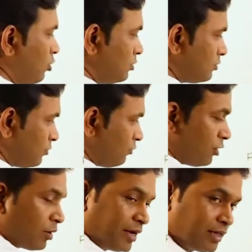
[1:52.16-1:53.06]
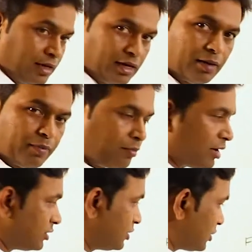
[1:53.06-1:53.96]
bone forming the upper
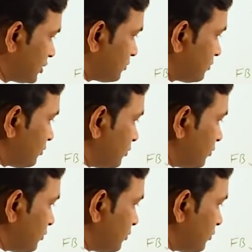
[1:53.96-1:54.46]
margins.